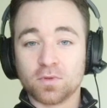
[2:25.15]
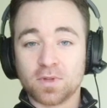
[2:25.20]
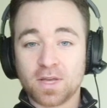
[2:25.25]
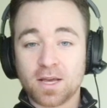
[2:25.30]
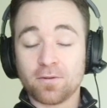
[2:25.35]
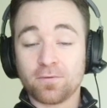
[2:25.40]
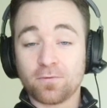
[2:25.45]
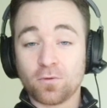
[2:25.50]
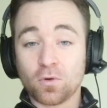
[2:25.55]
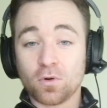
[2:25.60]

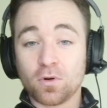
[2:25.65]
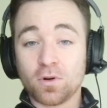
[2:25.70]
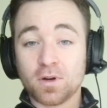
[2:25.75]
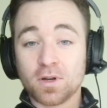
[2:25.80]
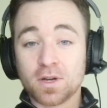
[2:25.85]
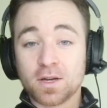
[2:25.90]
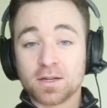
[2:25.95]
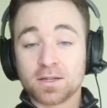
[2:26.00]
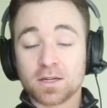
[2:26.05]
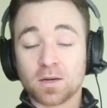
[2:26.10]
therefore
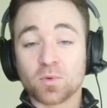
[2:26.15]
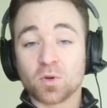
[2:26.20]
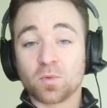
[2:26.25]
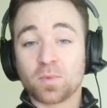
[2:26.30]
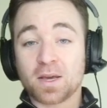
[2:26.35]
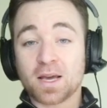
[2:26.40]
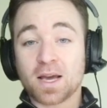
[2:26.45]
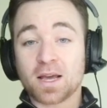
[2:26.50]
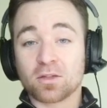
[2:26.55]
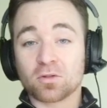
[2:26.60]

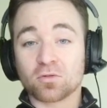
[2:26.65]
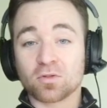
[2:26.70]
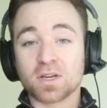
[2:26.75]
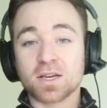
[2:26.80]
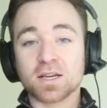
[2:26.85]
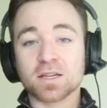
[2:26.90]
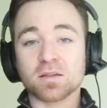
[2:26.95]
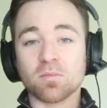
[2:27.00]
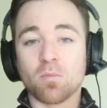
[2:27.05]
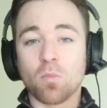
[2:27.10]
WPA3
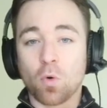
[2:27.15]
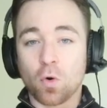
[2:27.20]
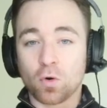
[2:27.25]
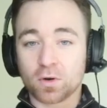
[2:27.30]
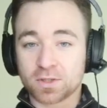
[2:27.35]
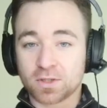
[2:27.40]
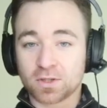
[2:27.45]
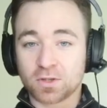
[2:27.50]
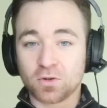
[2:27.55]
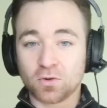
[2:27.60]
is
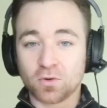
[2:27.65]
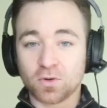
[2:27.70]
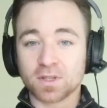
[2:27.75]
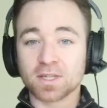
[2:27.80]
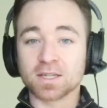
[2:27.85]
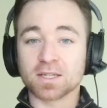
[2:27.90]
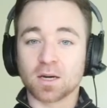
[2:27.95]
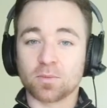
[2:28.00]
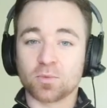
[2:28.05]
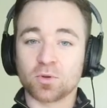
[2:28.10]
more secure
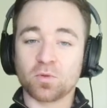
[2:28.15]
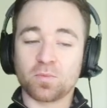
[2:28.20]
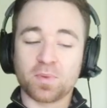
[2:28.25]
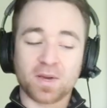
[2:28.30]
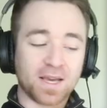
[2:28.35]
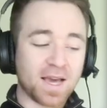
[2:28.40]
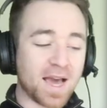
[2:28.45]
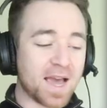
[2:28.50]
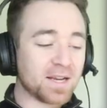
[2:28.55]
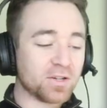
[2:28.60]
than
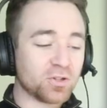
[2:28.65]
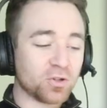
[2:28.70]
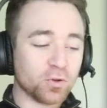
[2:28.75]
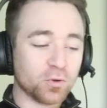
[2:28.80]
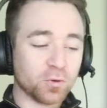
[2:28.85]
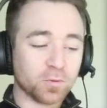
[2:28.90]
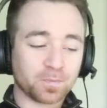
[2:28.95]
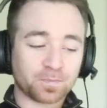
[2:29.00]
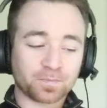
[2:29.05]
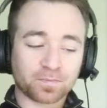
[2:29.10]

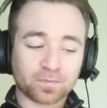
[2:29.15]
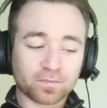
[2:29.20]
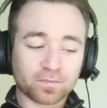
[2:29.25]
WPA2.